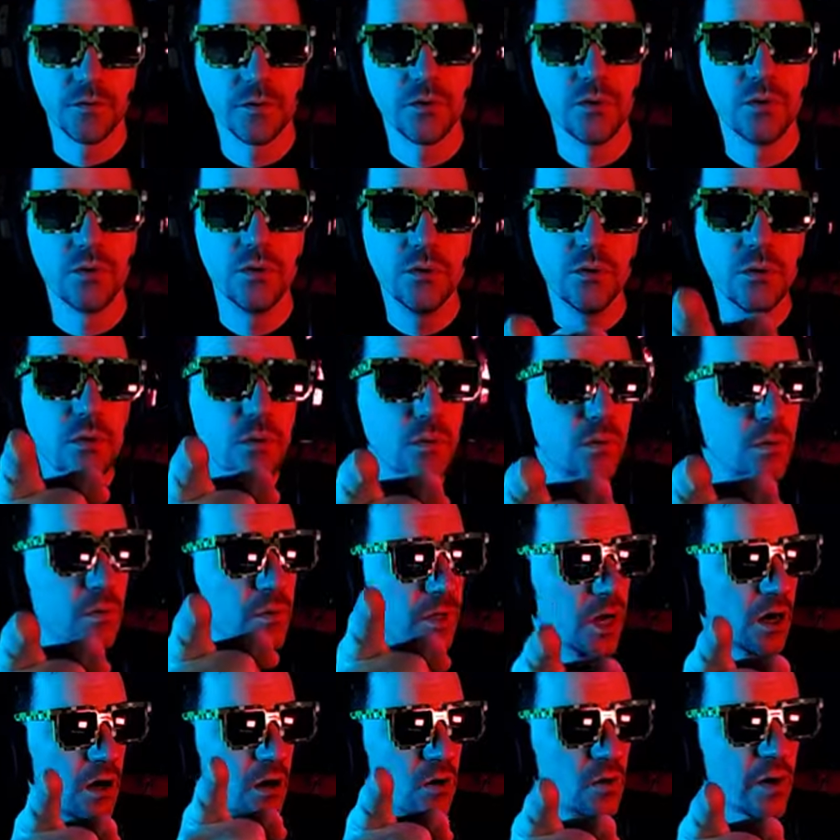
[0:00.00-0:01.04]
You
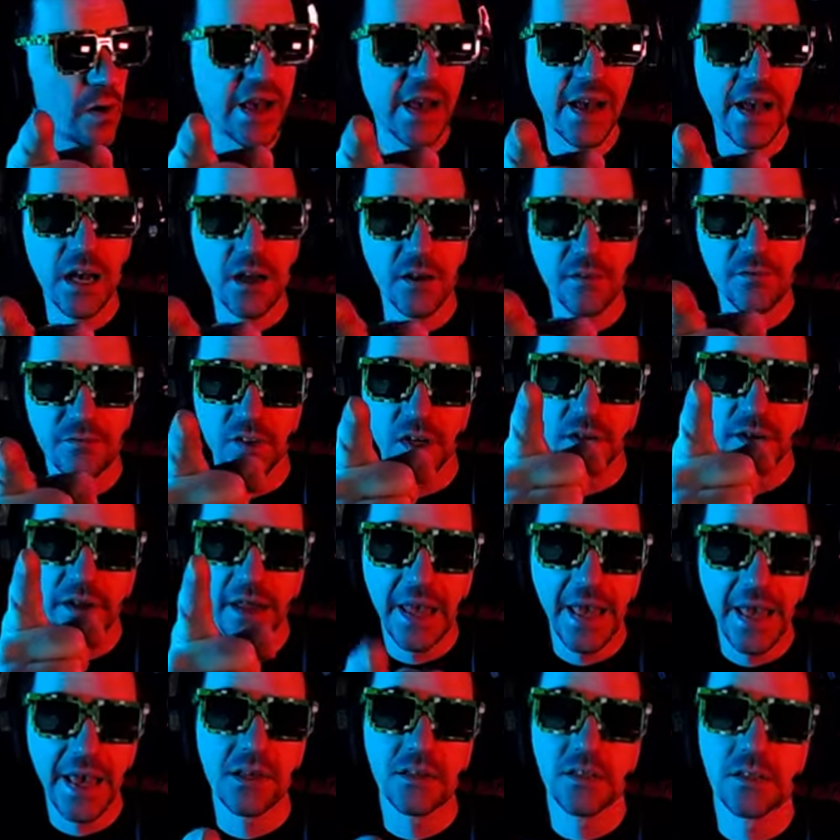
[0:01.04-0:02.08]
go have an
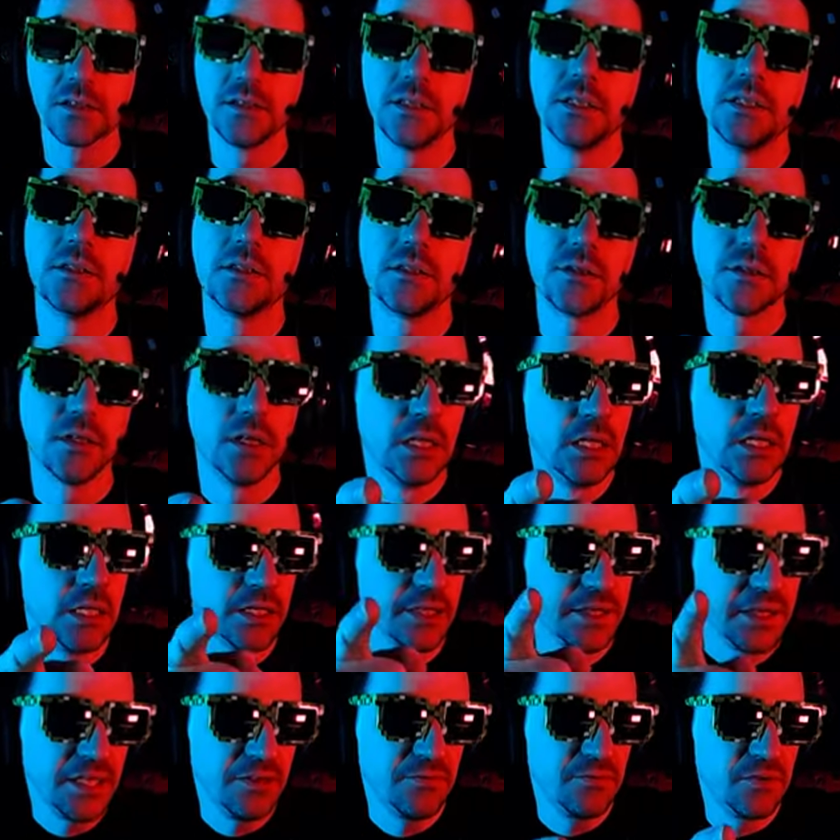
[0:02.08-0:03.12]
excellent
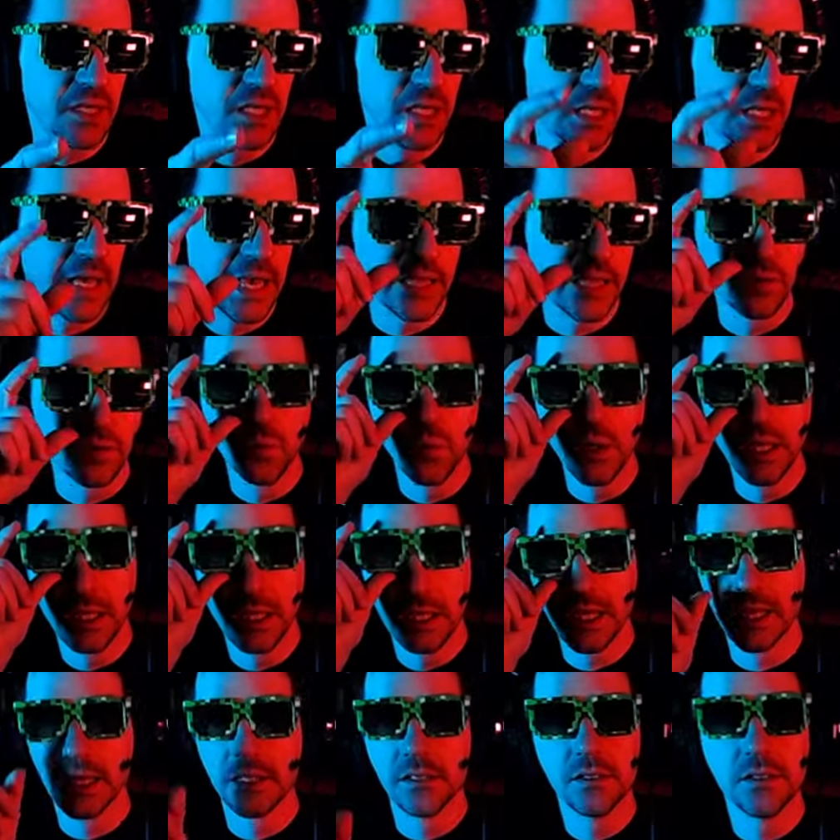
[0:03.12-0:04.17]
evening and
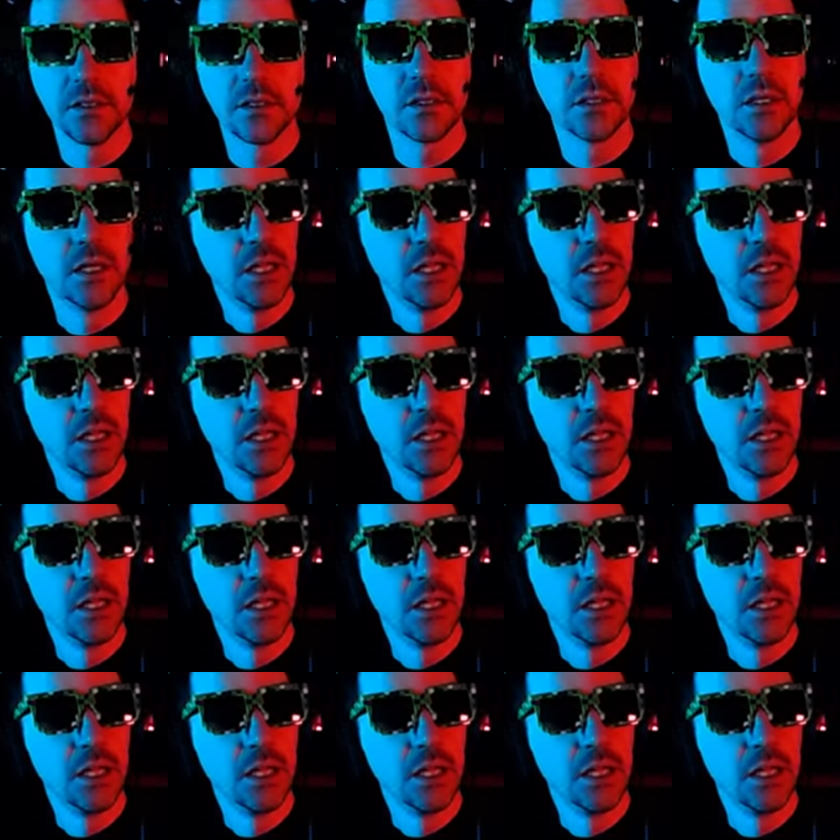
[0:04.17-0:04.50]
weekend.